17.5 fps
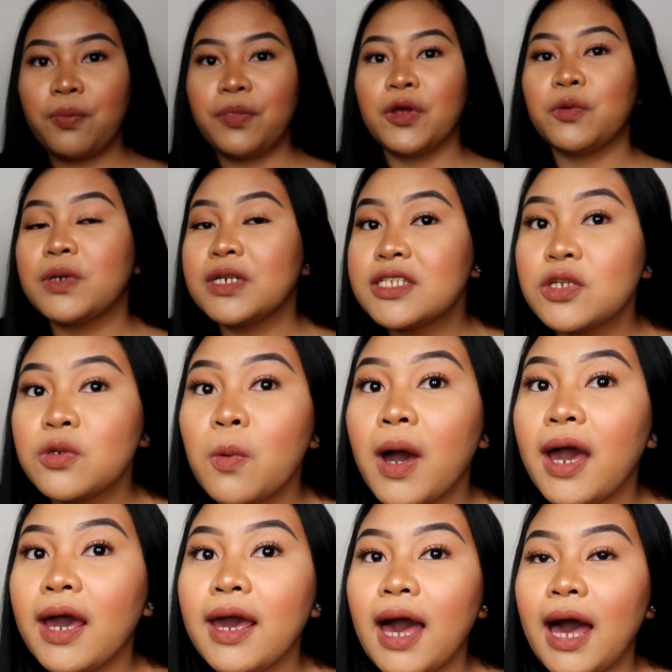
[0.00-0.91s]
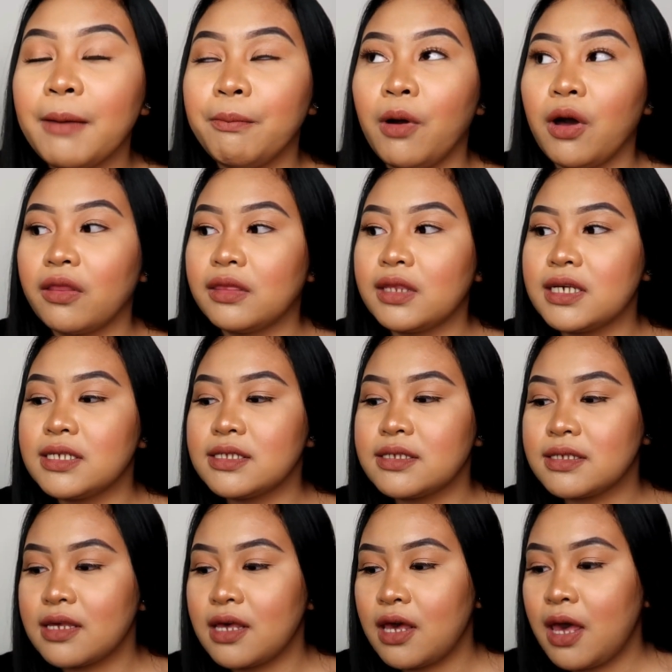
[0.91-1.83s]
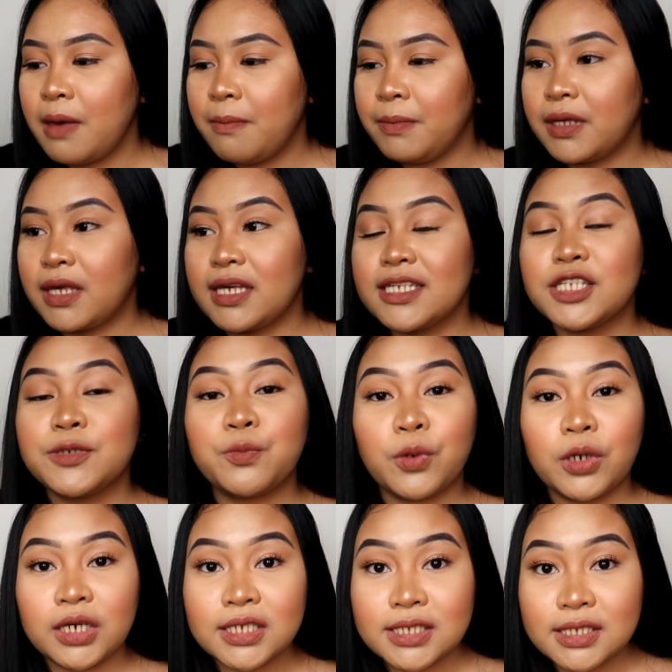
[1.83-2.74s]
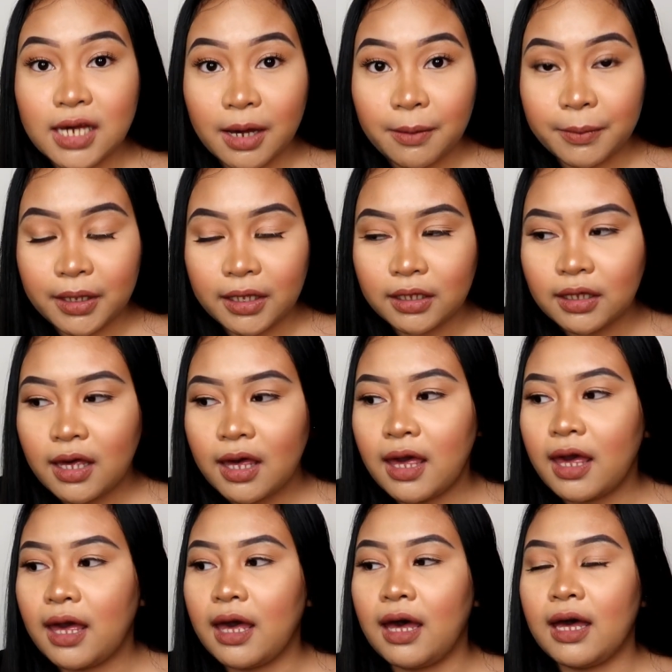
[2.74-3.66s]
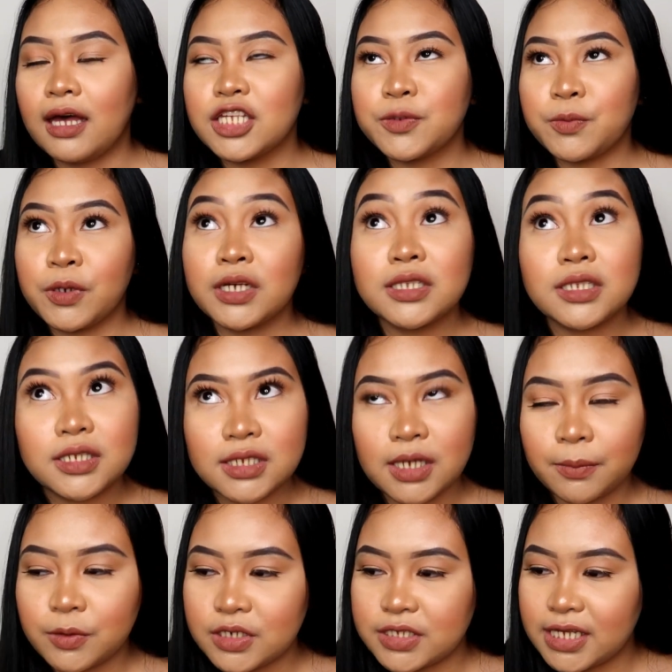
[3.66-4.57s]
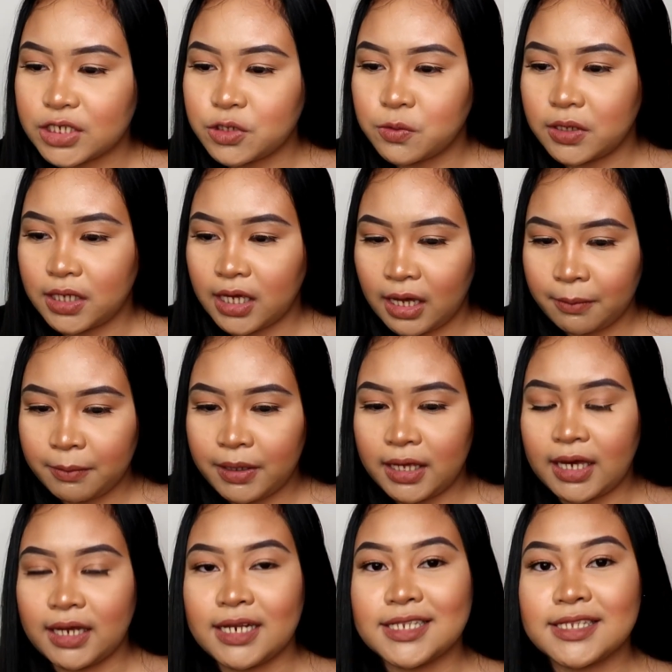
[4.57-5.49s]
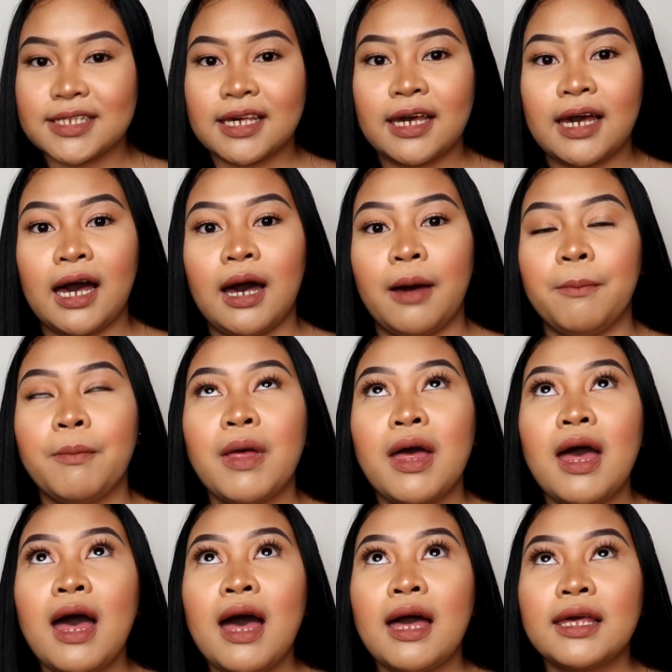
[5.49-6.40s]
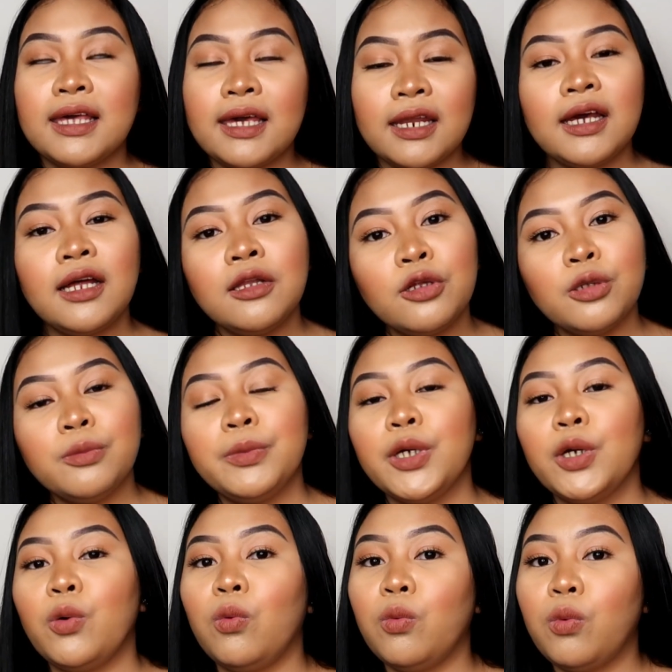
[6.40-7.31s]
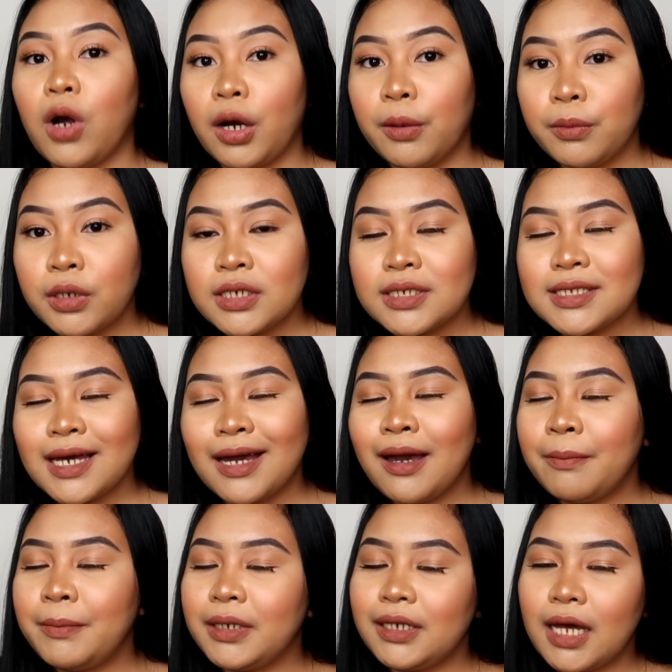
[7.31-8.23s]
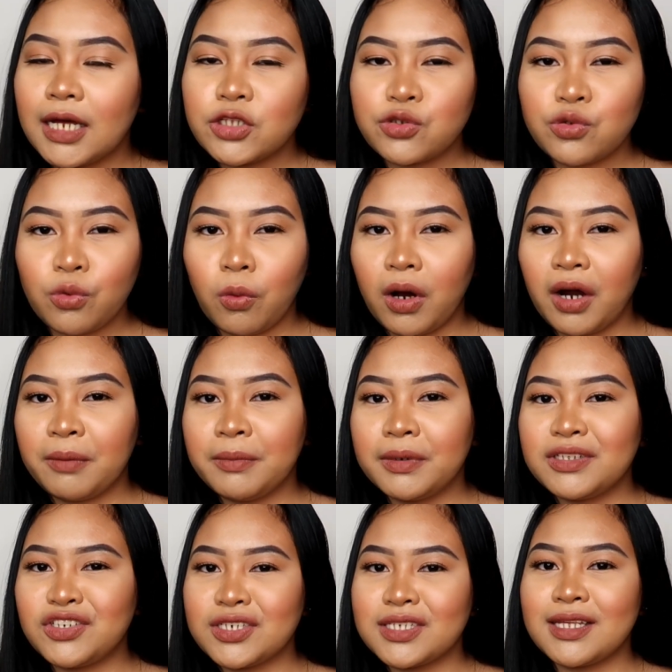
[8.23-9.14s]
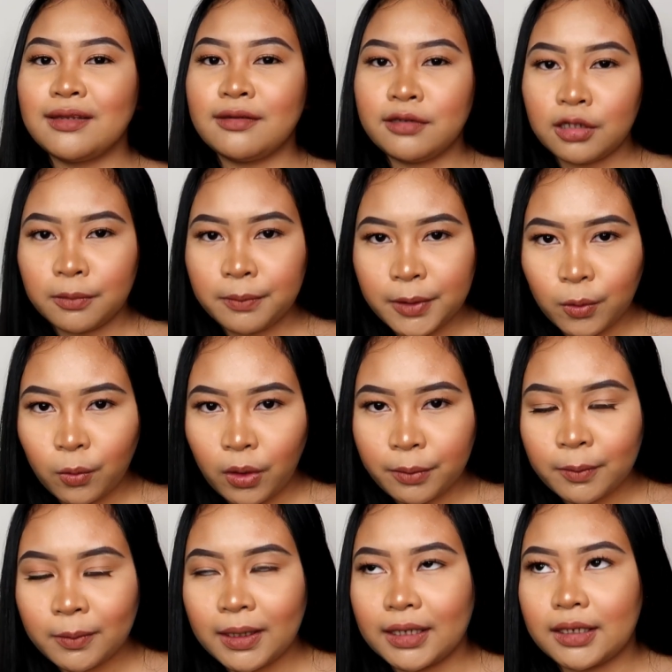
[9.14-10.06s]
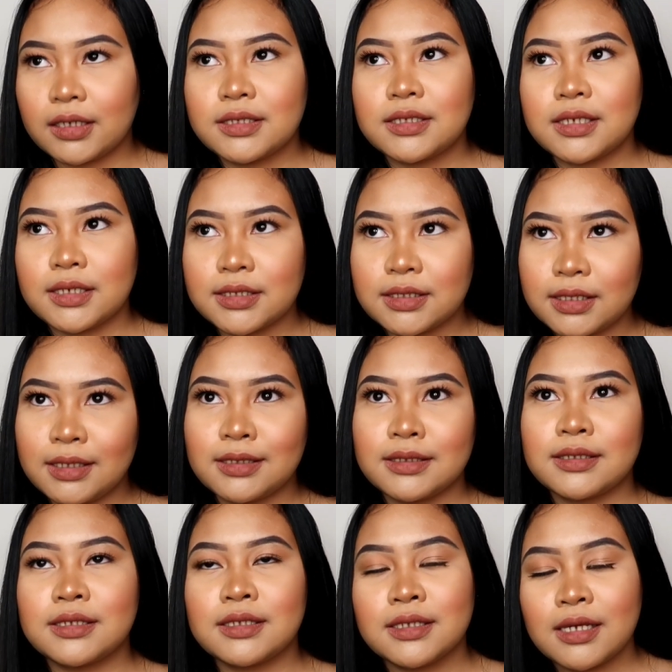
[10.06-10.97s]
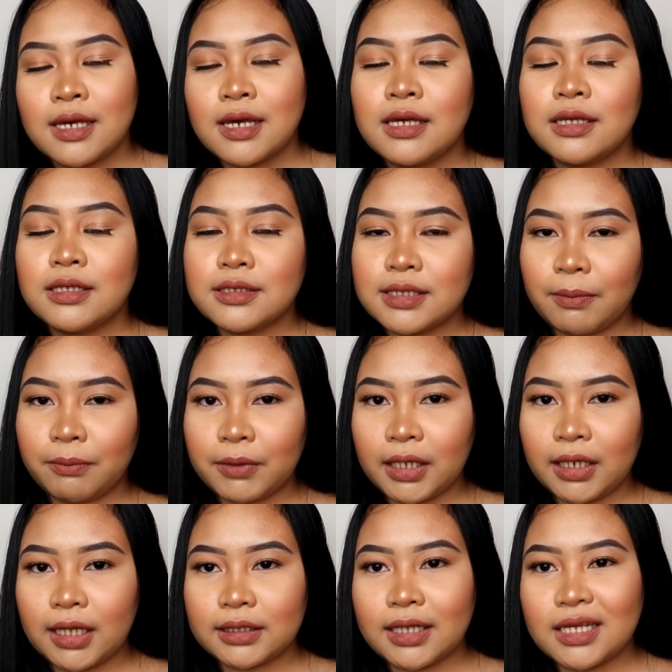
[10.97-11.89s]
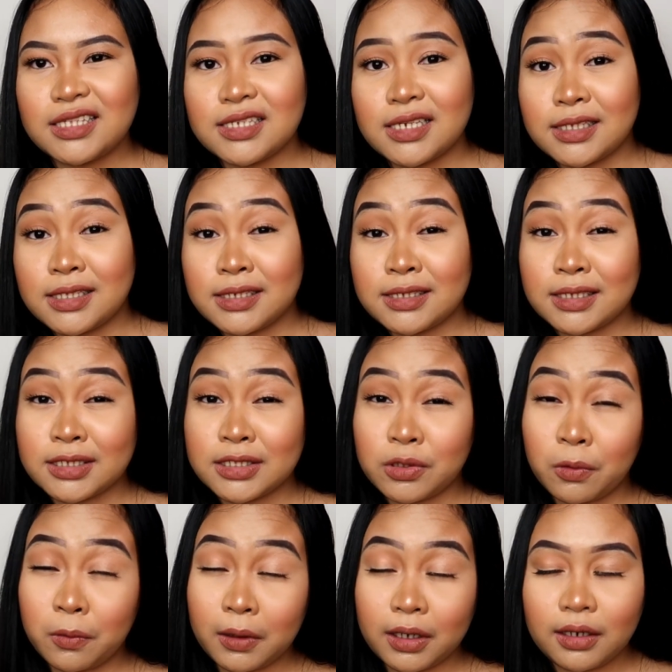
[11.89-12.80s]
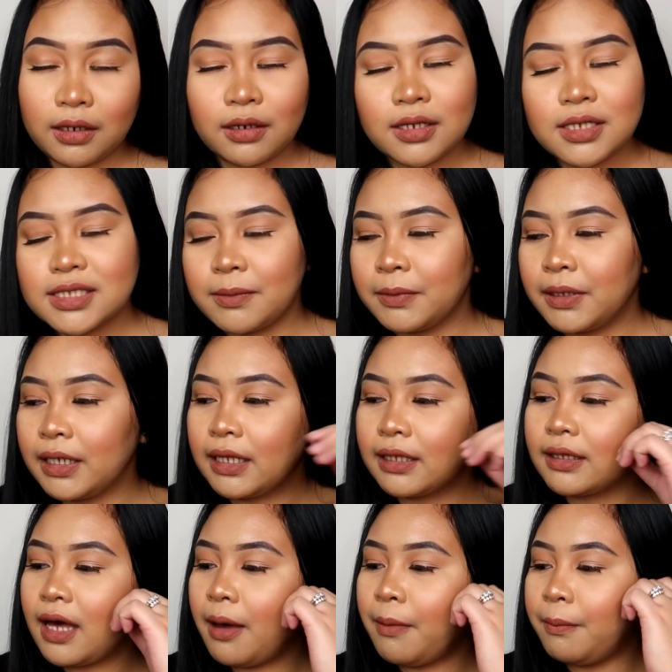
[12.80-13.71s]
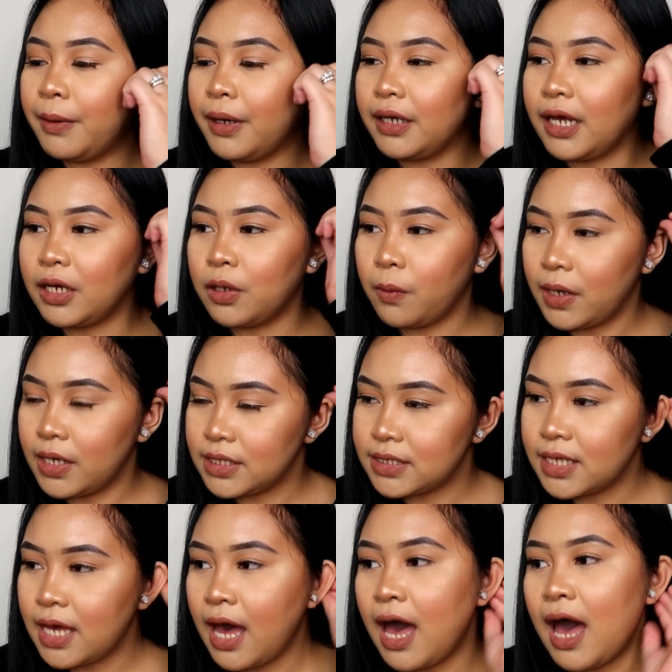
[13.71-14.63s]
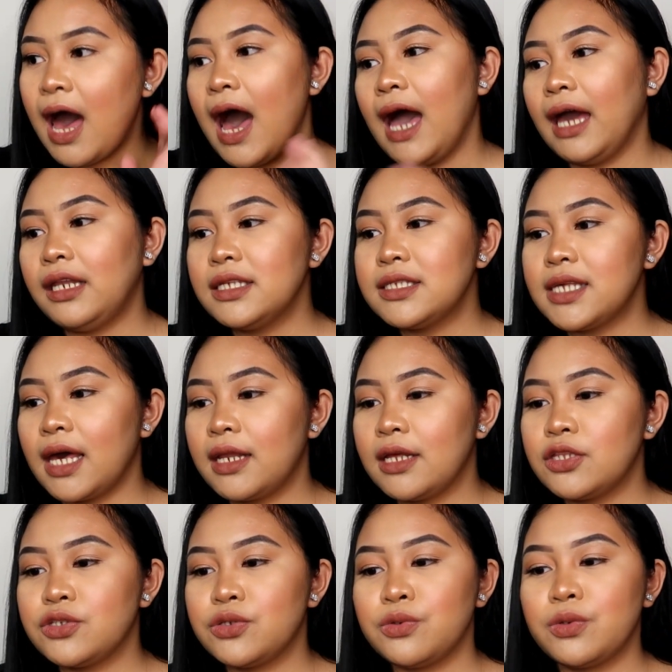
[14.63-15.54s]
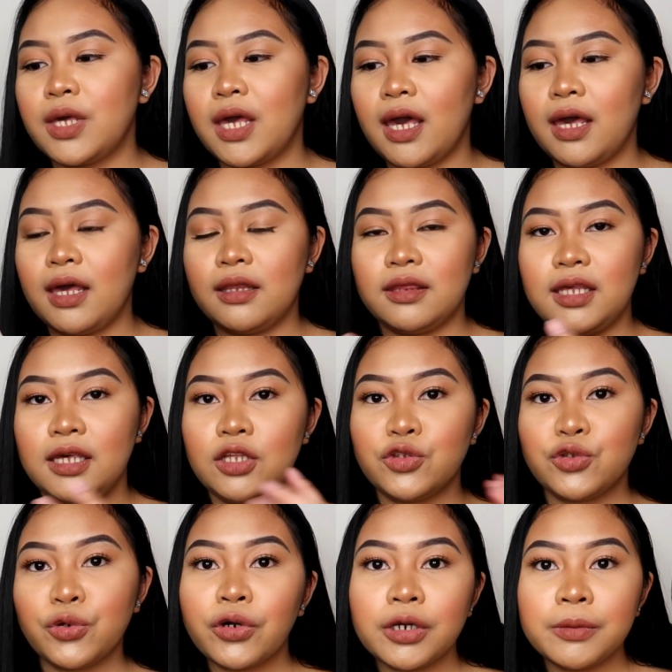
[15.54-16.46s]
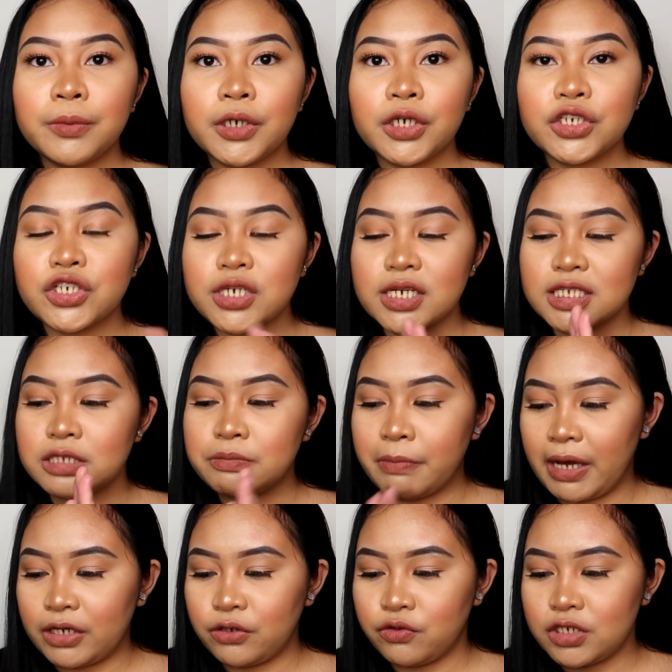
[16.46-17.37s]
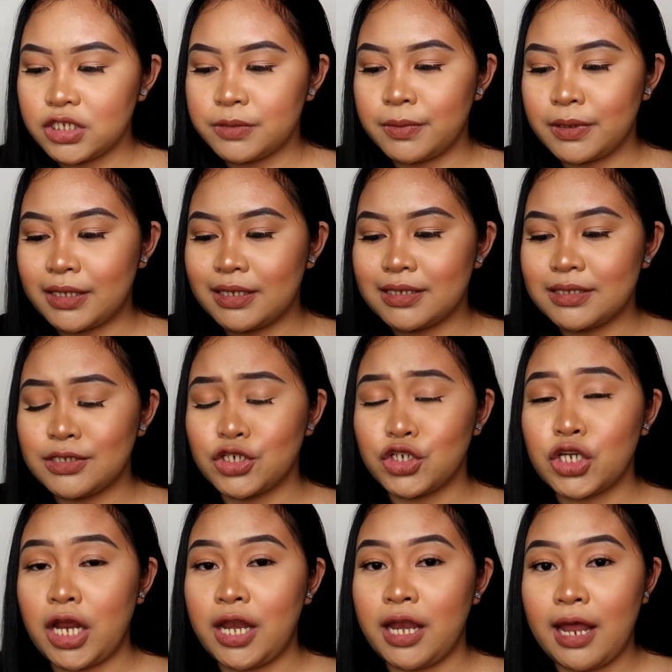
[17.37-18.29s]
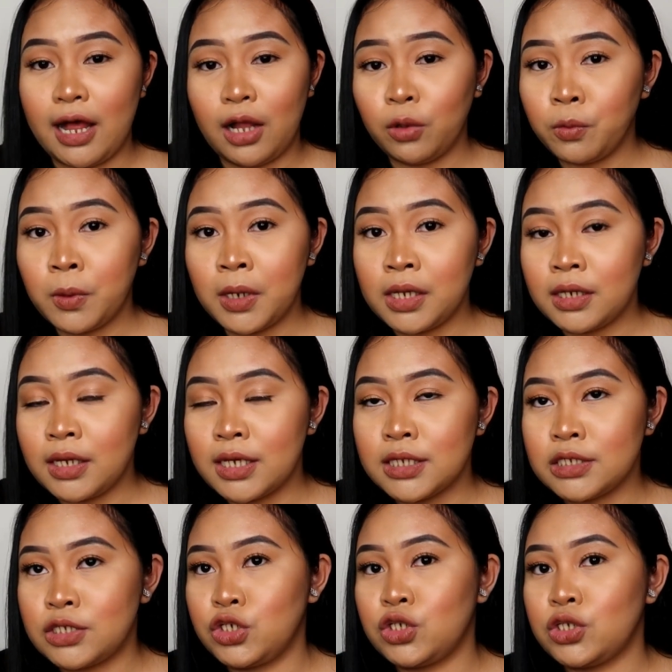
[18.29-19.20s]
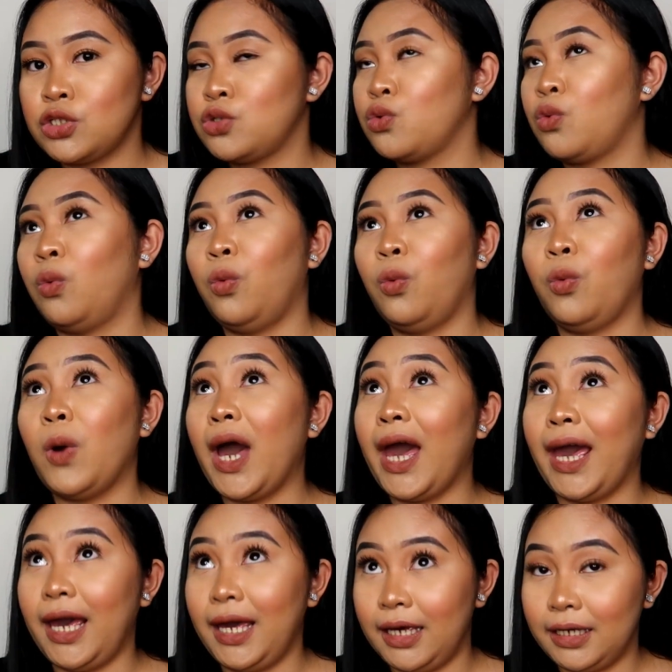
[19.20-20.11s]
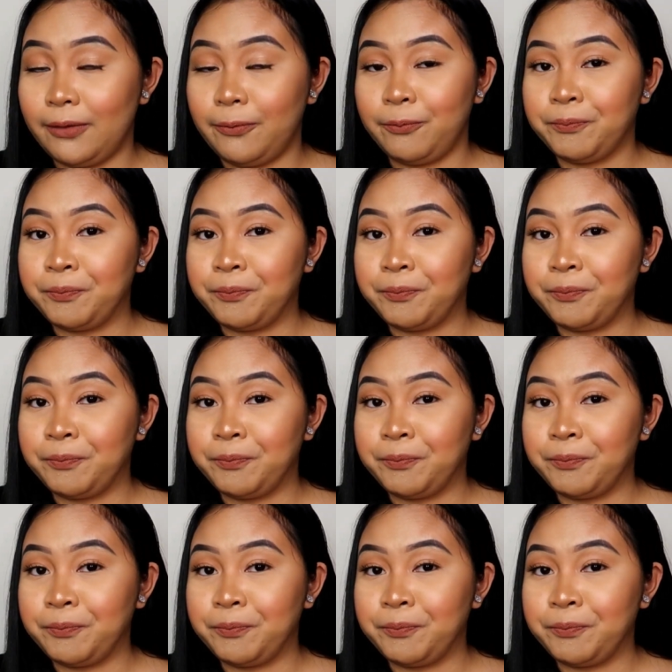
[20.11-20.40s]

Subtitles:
the reason why I bought this, because spring is coming. Spring and summer is actually coming, and it's getting a little bit warmer inside. I mean, not too warm, but just a little bit warmer, like 60s, something like that, 60, 61, something like that. But anyways, I decided to get the Tory Burch Espadrilles because the Chanel one is just way